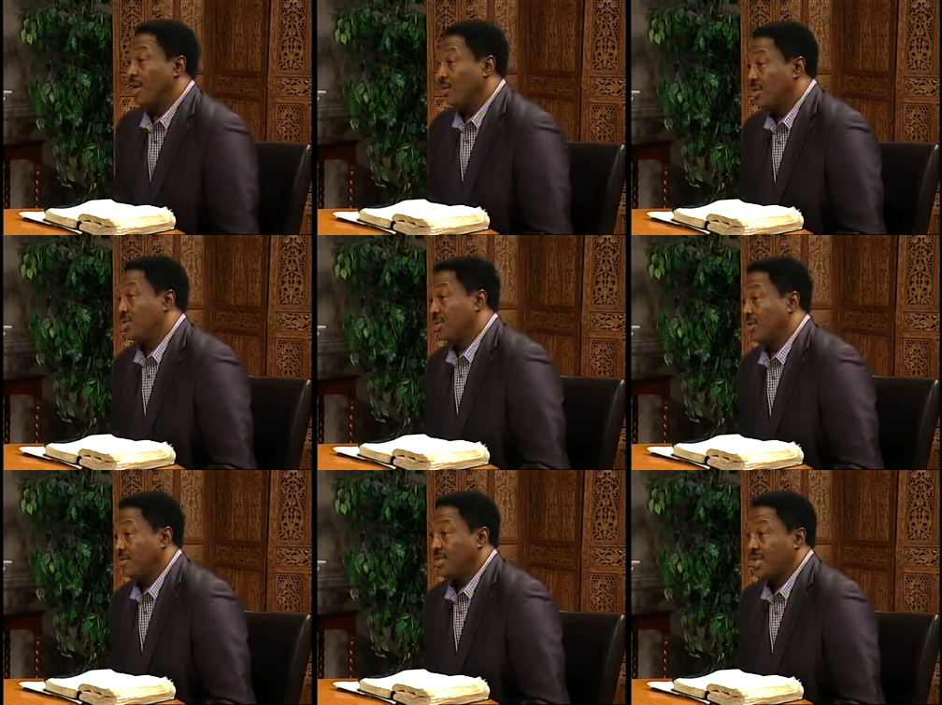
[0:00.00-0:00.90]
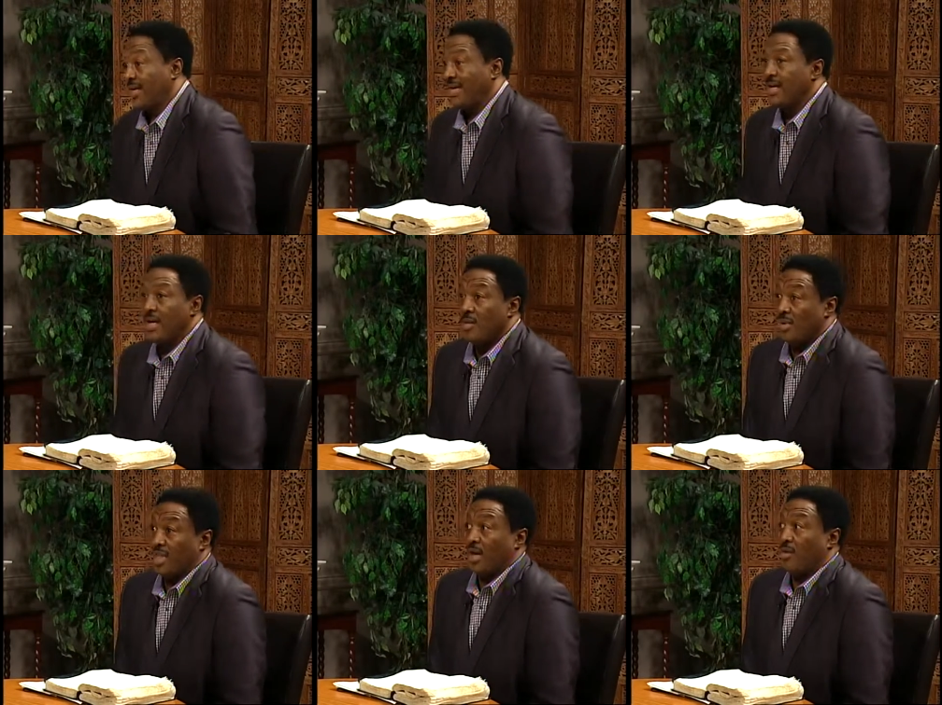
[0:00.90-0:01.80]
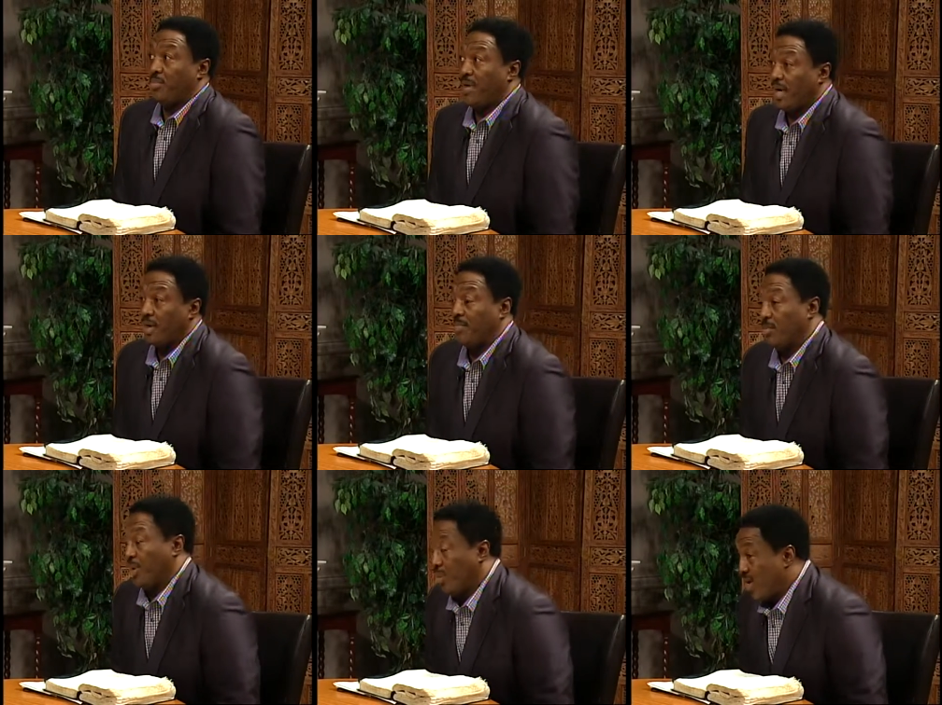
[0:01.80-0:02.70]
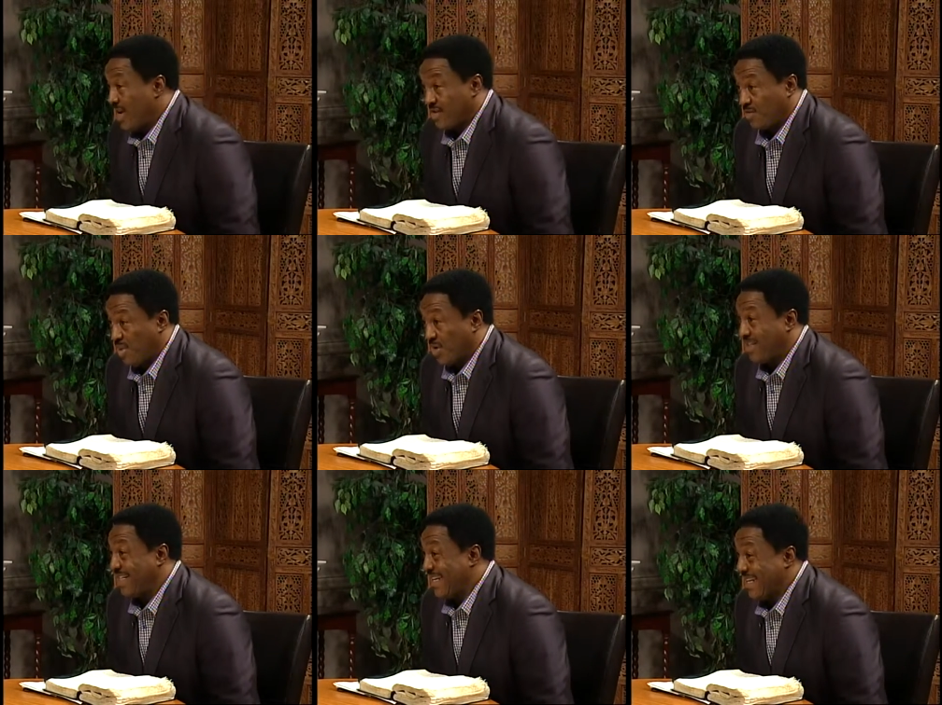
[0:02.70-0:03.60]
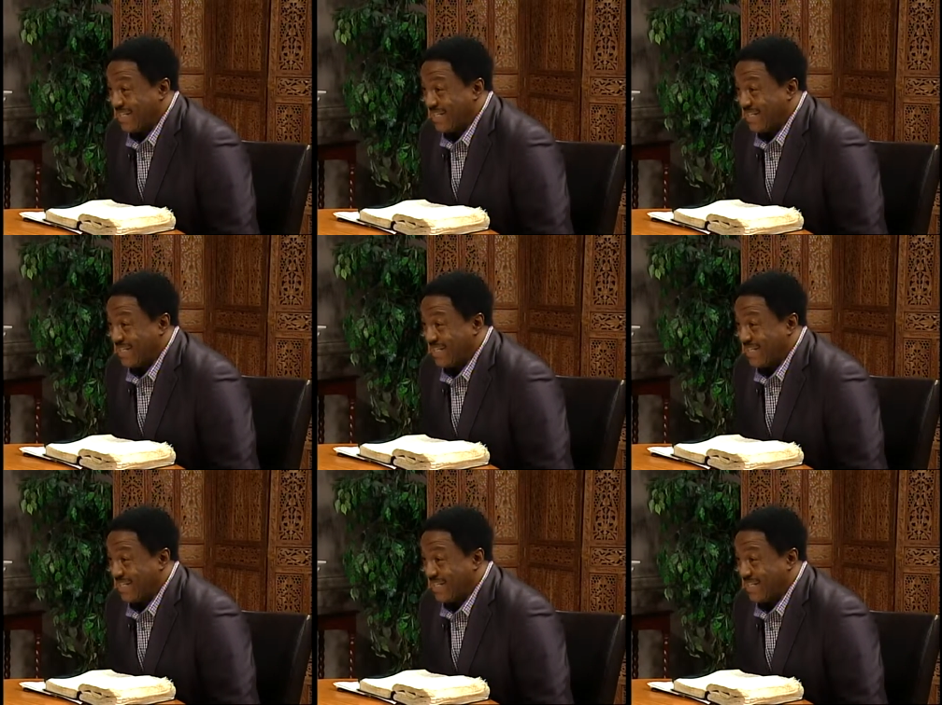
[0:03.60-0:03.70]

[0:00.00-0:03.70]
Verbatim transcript: I go to church every Sunday, but they don't pick up the Berean spirit to dig